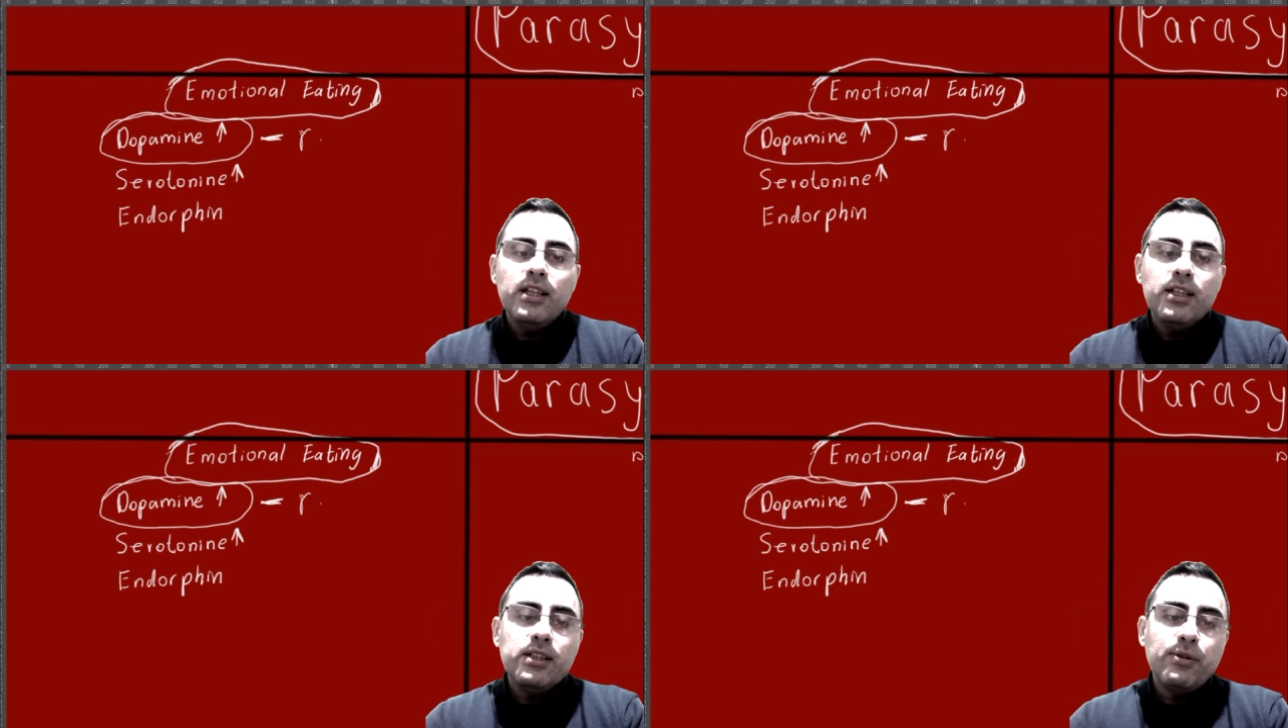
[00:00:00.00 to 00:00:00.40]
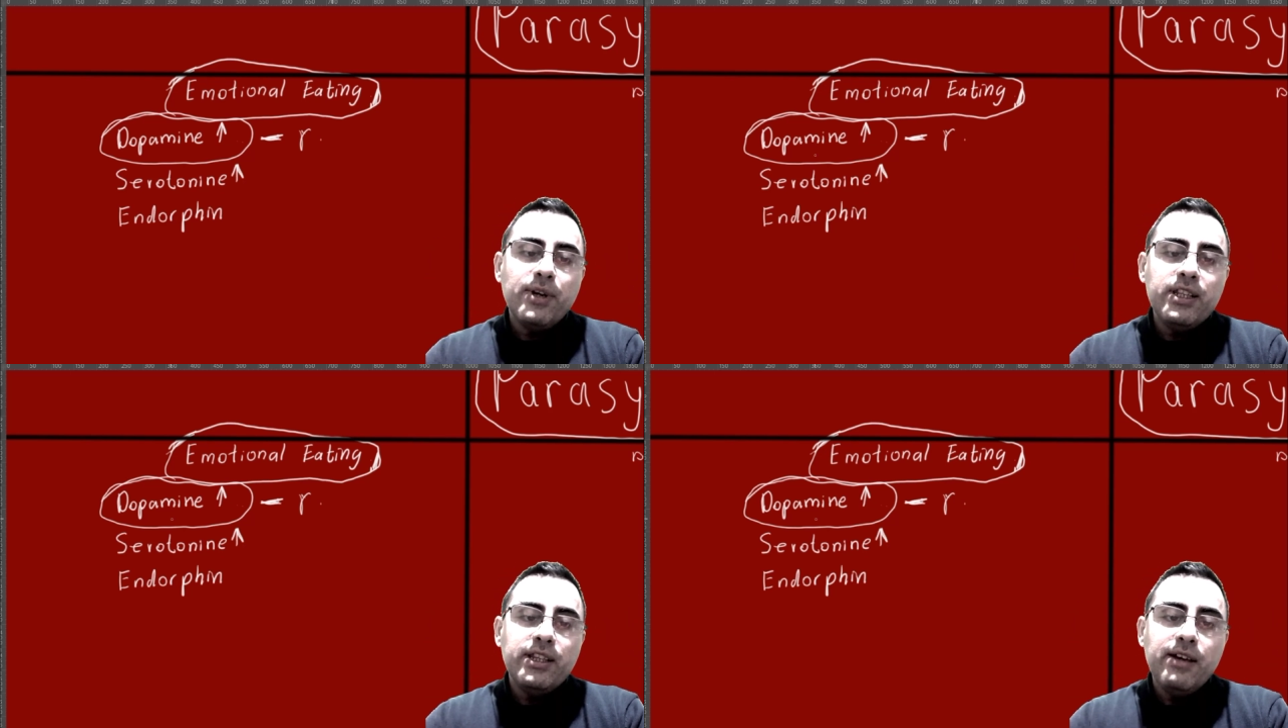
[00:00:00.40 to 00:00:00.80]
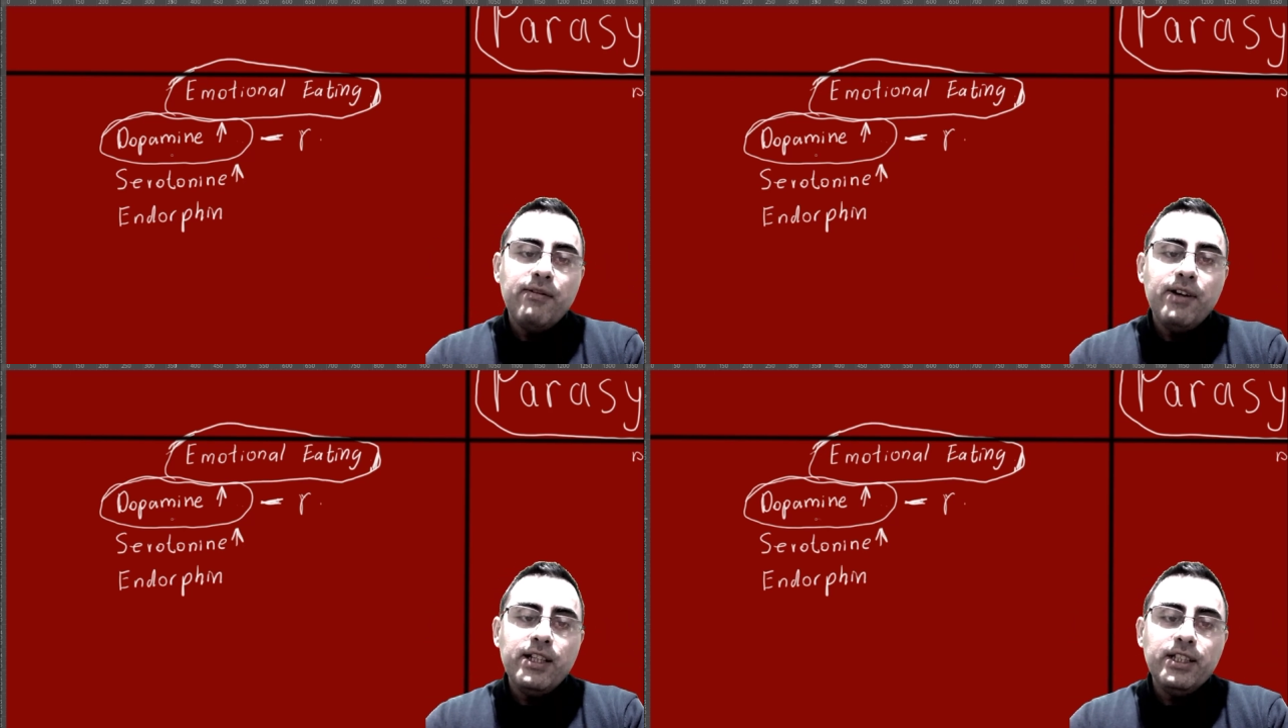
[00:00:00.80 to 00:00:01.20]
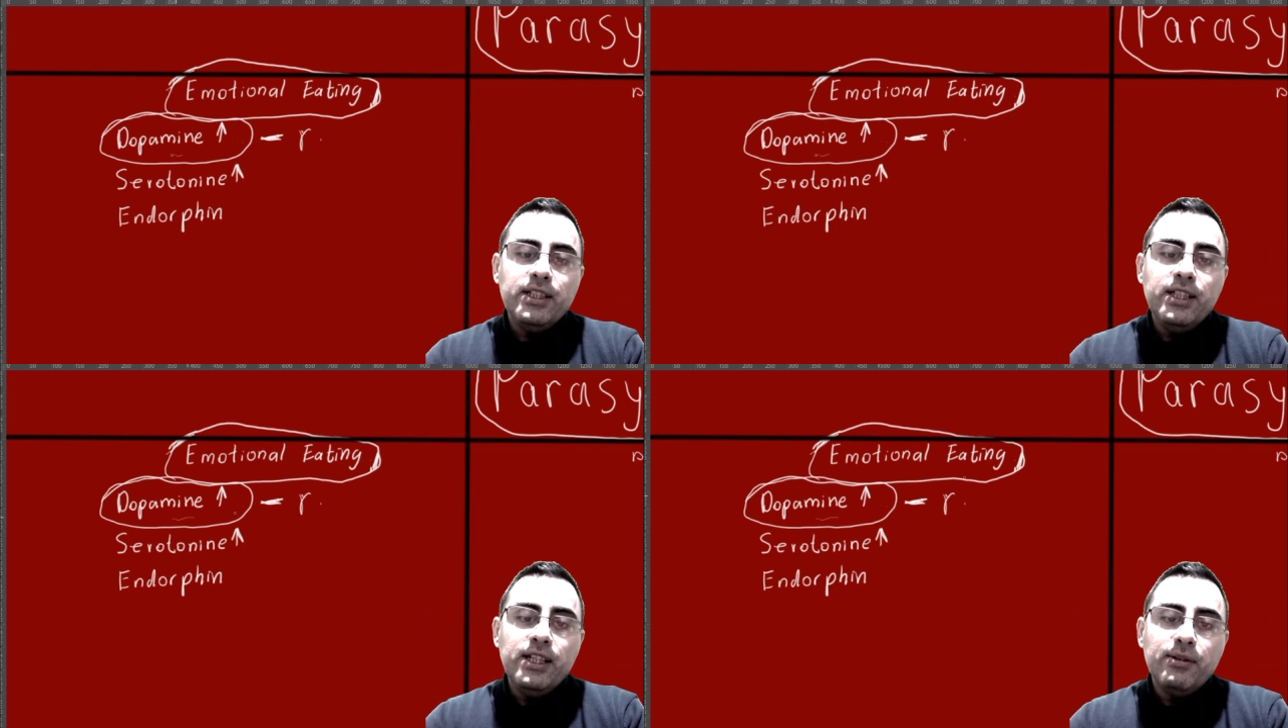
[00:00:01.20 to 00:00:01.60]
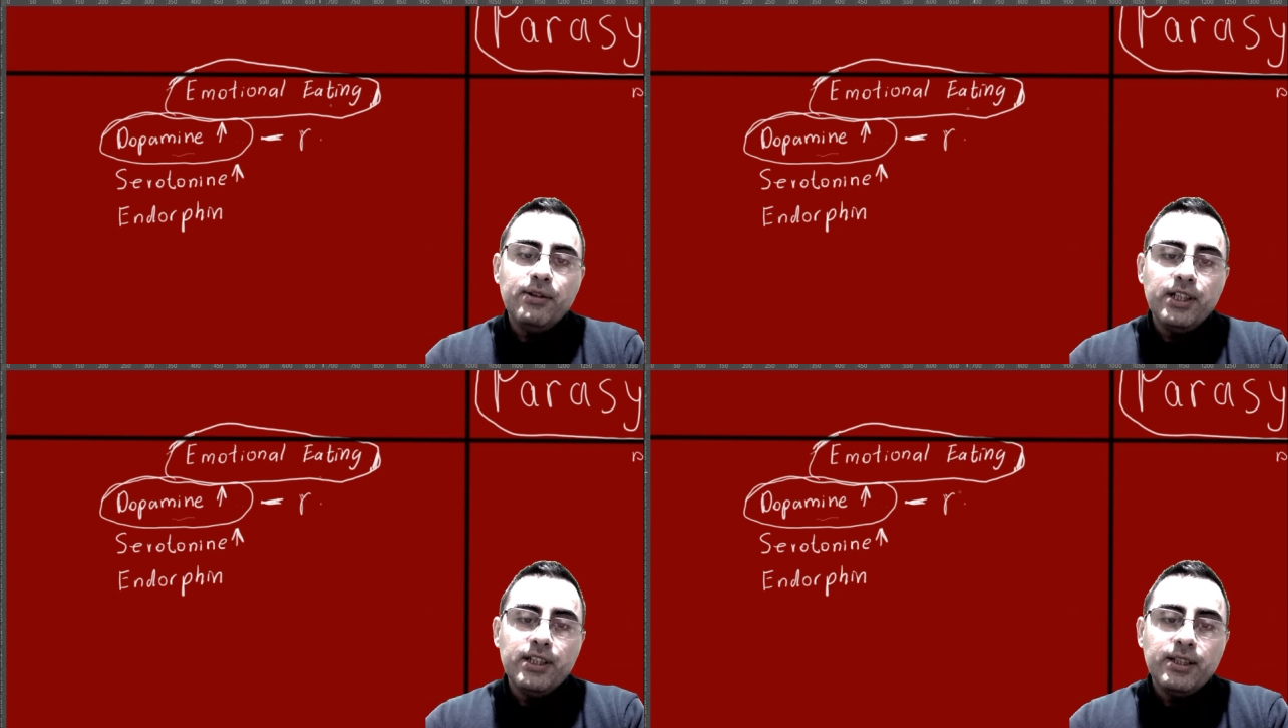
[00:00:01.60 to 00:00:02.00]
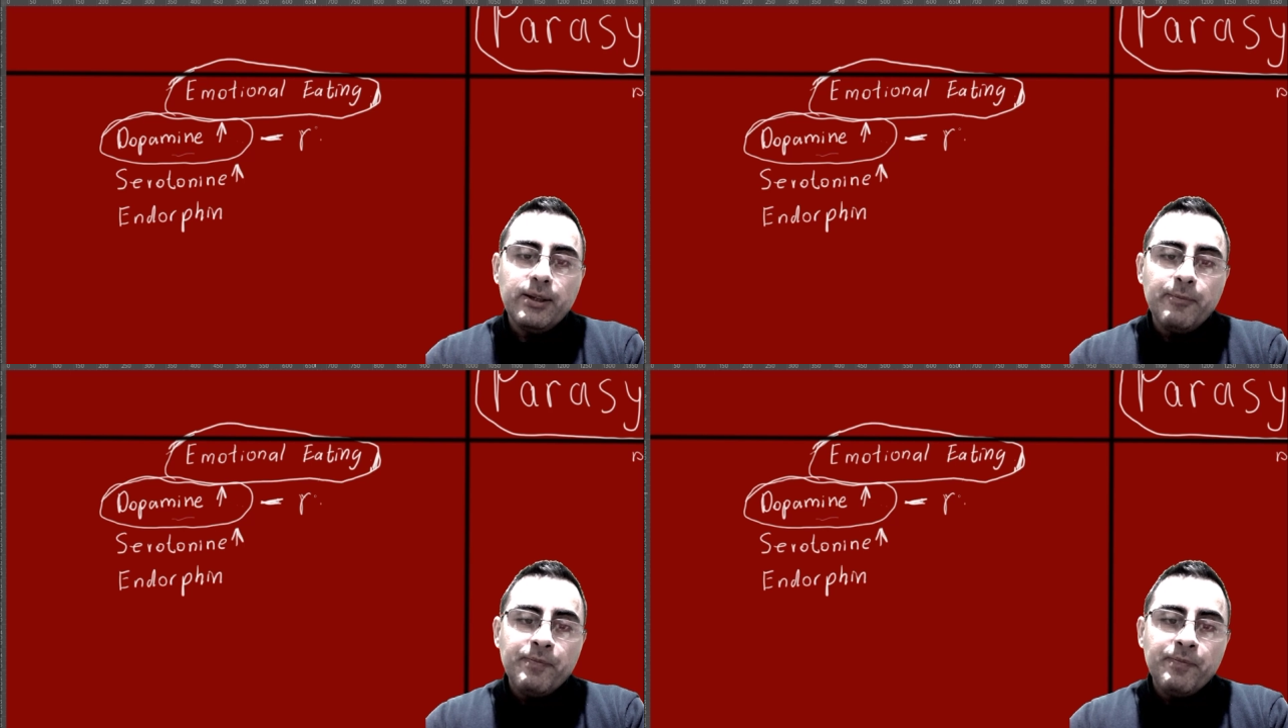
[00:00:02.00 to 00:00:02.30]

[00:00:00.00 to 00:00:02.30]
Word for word: stress level is decreased.